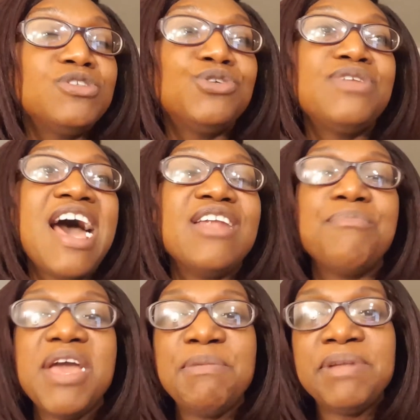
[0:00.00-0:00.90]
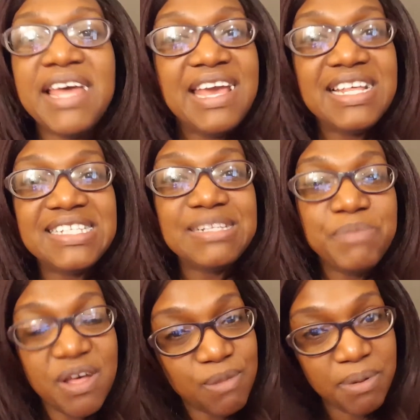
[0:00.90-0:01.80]
So now I made plans,
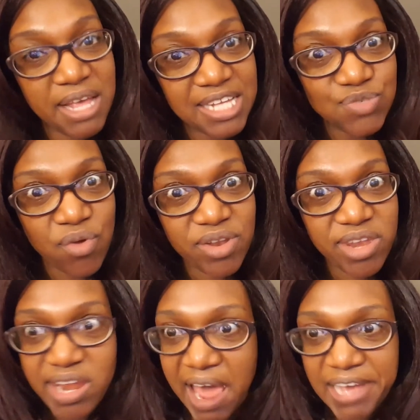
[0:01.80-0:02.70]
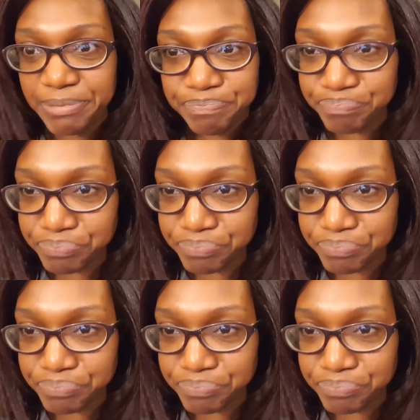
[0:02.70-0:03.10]
some other plans for tonight.